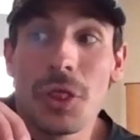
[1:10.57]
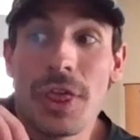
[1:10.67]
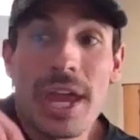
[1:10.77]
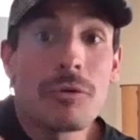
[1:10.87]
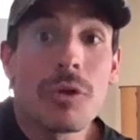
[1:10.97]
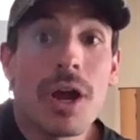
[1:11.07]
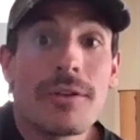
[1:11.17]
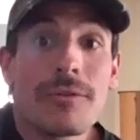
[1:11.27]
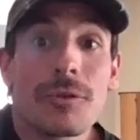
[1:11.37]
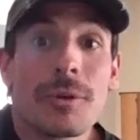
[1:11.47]
They
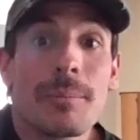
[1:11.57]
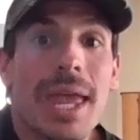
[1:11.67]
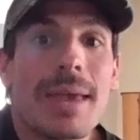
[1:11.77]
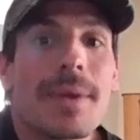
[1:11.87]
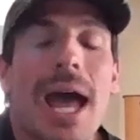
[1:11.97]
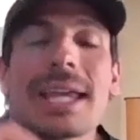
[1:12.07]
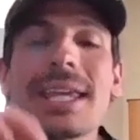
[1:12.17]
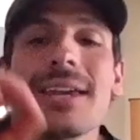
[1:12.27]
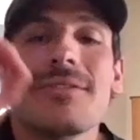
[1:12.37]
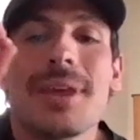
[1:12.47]
run for I
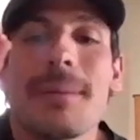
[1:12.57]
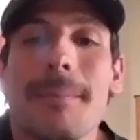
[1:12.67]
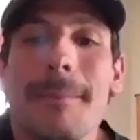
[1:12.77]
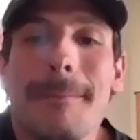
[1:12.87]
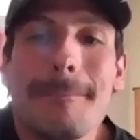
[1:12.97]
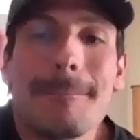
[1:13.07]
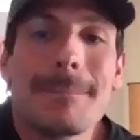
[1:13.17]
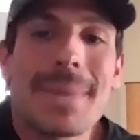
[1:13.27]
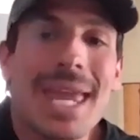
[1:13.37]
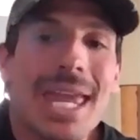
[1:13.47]
give them
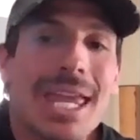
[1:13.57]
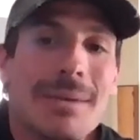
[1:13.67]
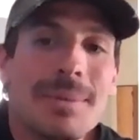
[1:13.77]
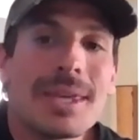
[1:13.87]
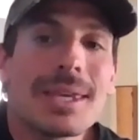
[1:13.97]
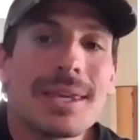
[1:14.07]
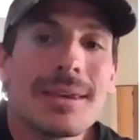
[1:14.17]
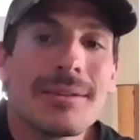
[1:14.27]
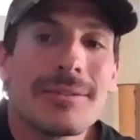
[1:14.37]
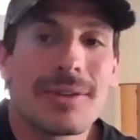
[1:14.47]

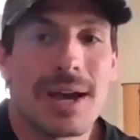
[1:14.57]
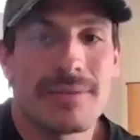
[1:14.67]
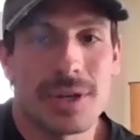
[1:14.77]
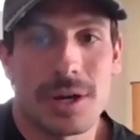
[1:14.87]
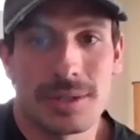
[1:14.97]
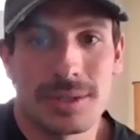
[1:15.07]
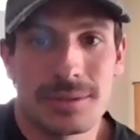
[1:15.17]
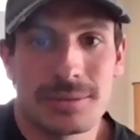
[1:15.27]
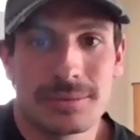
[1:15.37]
maybe 5 yards.